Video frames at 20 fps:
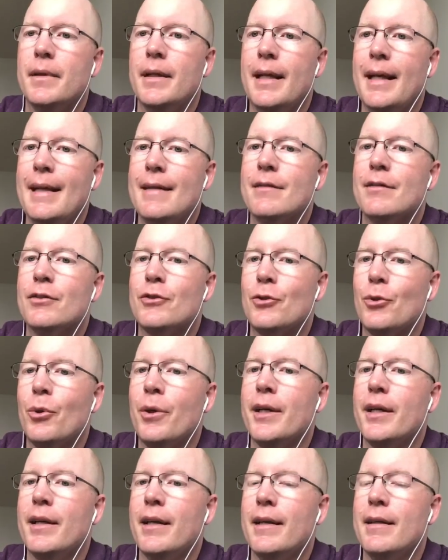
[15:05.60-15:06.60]

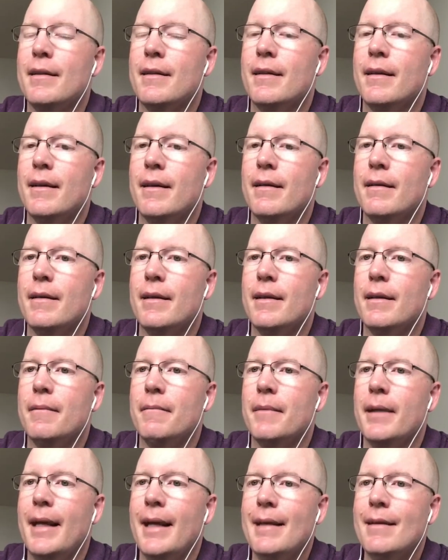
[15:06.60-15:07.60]
story
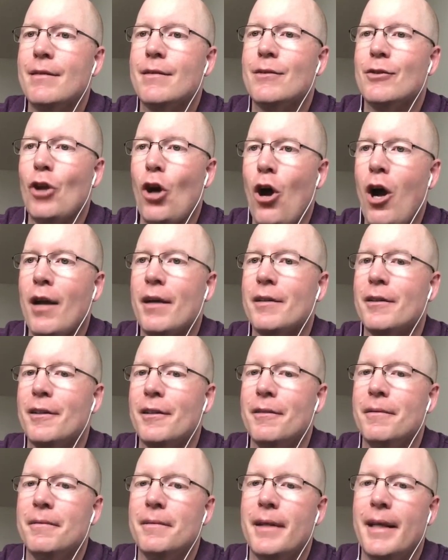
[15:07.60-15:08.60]
and
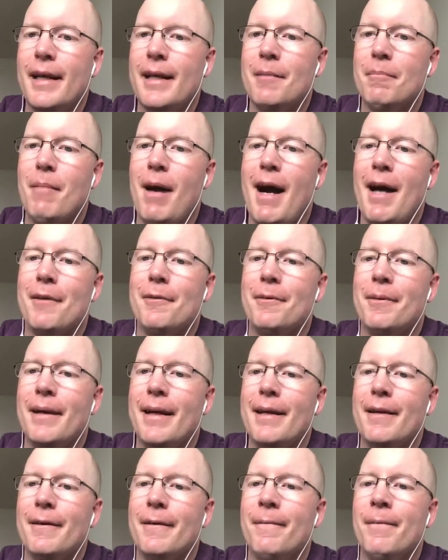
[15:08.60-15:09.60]
talker and
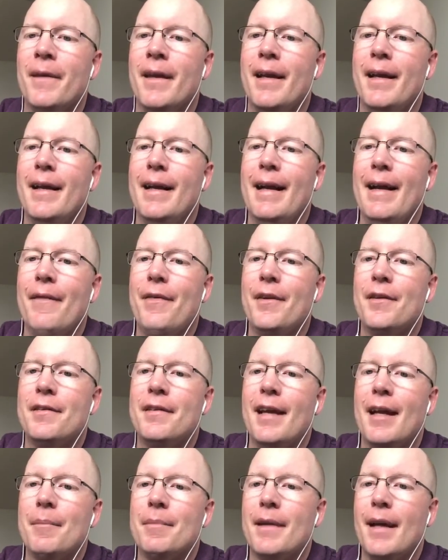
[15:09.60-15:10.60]
moderator at the
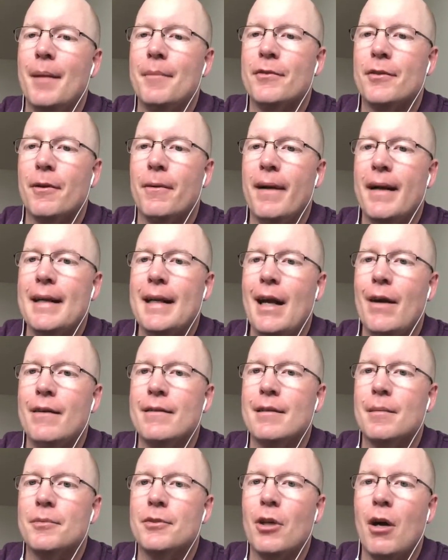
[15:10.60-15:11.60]
same time. So right now,
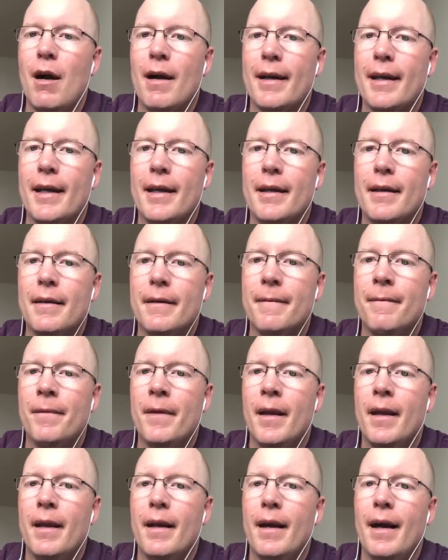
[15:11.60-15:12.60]
as I'm talking here,
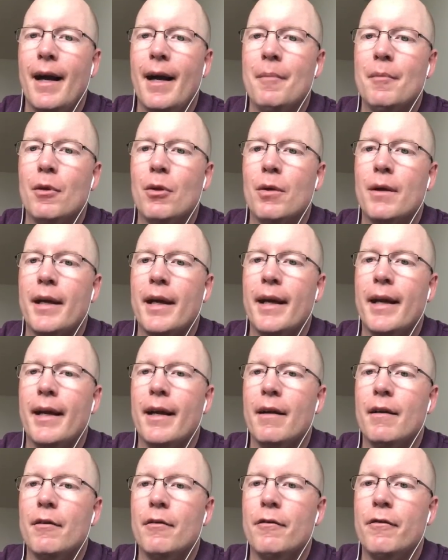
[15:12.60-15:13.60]
I'm
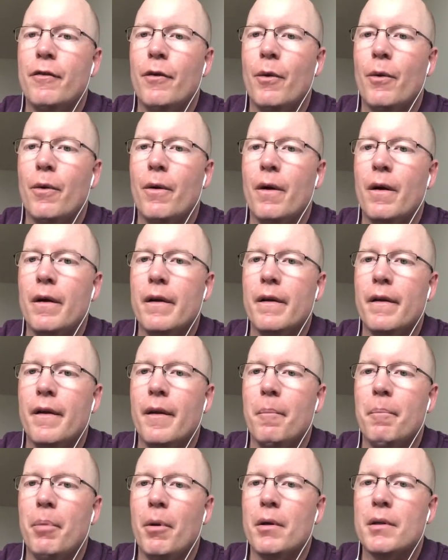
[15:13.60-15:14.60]
looking for the
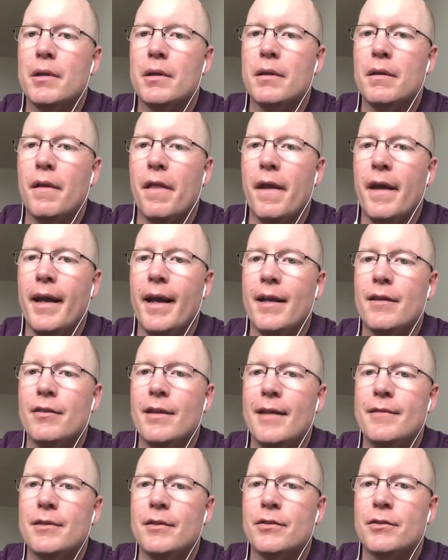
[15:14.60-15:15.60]
book thing. So I
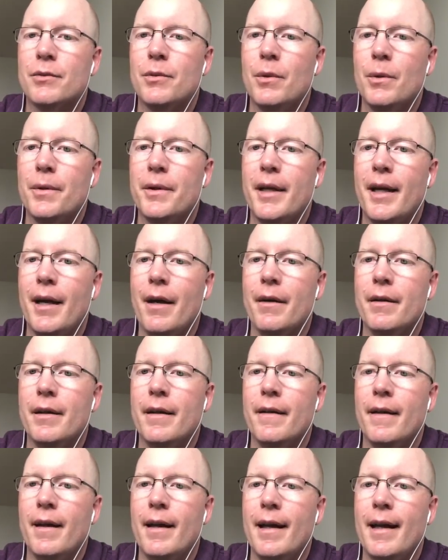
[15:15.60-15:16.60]
have to scroll down,
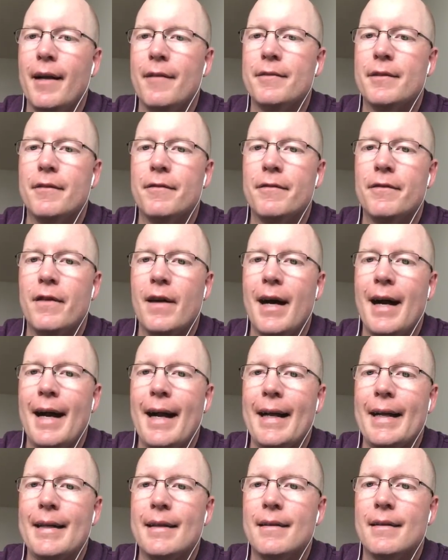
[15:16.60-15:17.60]
and then I have to
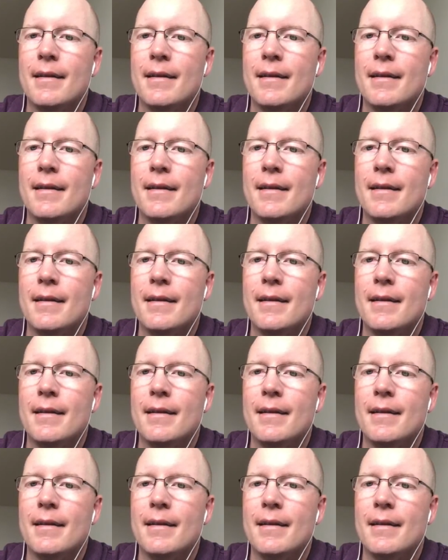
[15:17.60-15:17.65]
find